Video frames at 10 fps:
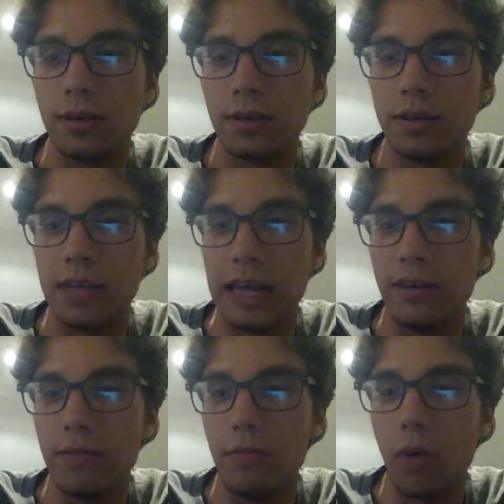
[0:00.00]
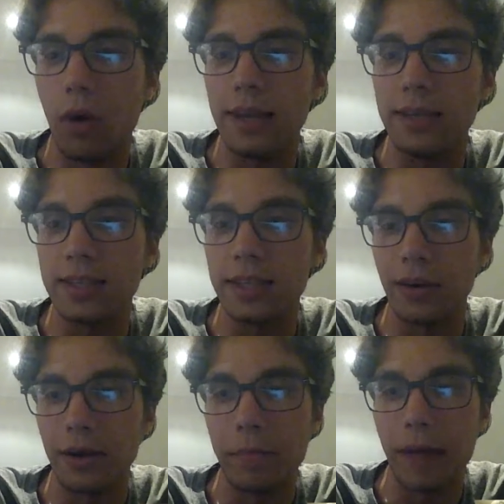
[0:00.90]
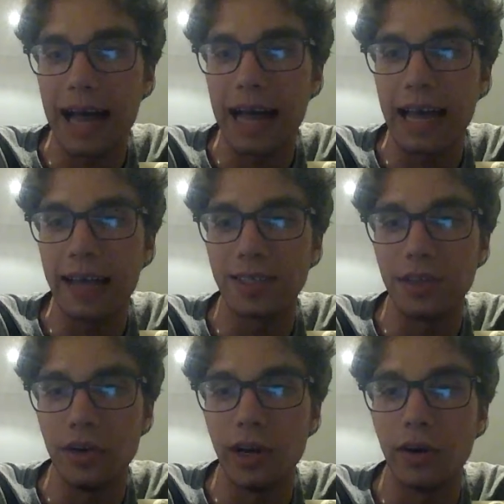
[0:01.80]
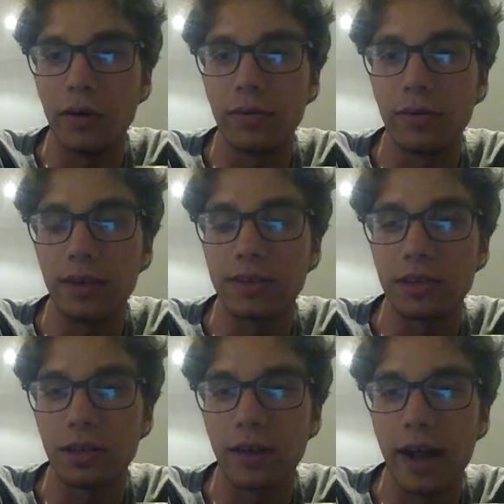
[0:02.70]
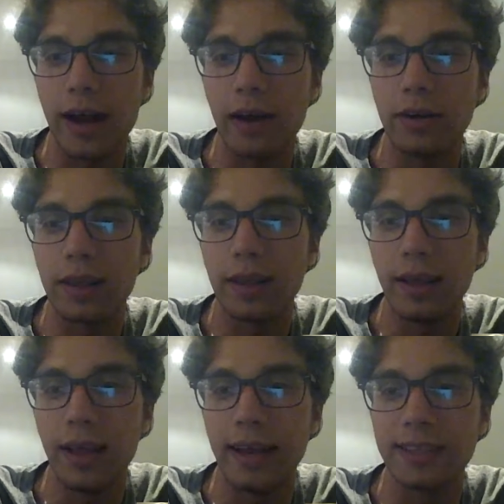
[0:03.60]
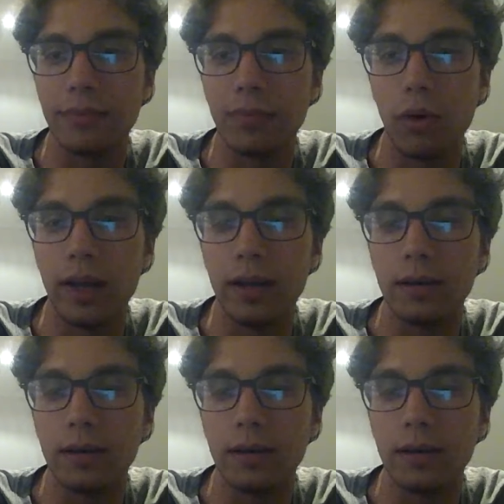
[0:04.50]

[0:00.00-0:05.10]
David Moyes era buys, that are still around. And at some point,